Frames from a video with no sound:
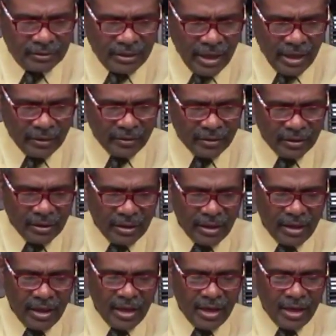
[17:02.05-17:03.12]
Death
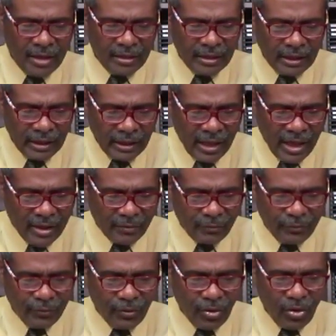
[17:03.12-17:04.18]
and
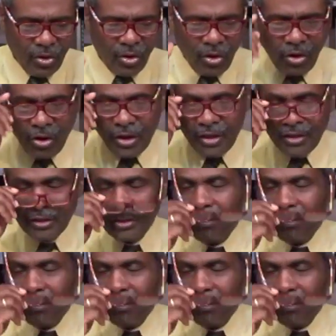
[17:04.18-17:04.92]
life are in